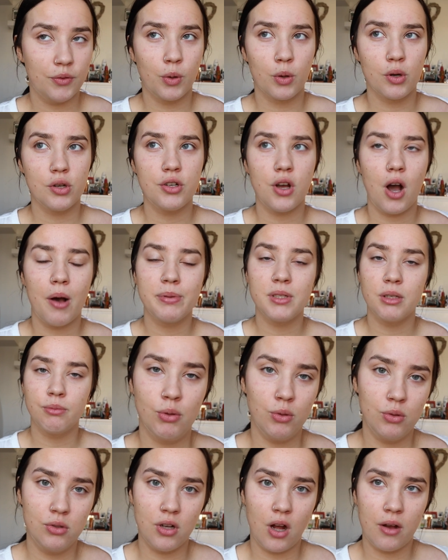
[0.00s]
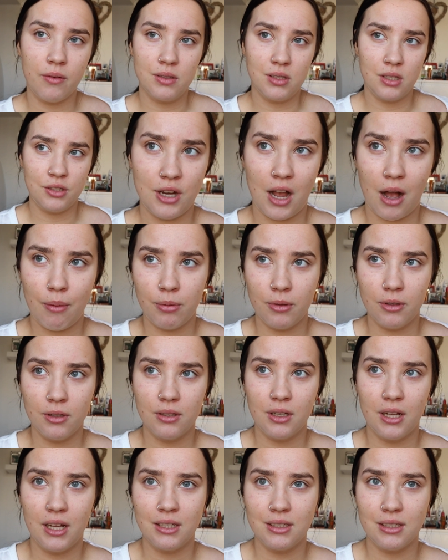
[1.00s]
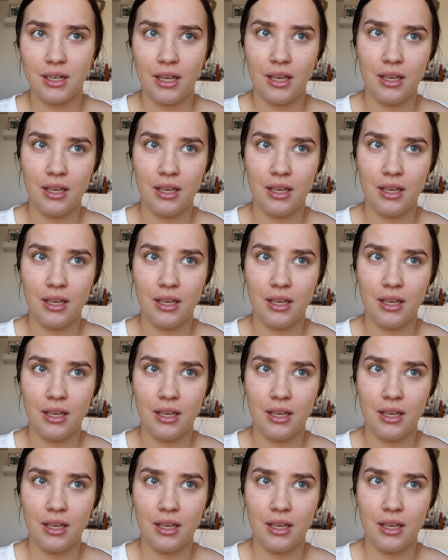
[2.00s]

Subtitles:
4 shops, a post office, a chapel, and